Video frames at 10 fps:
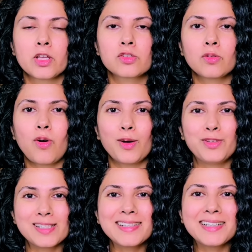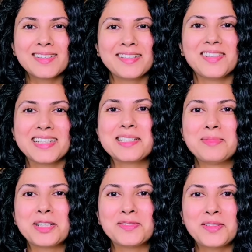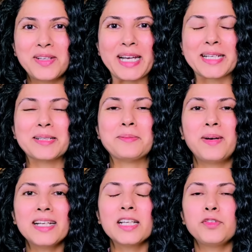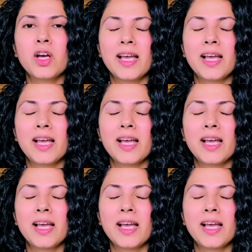So obviously it will give a little bit of a weight. But if your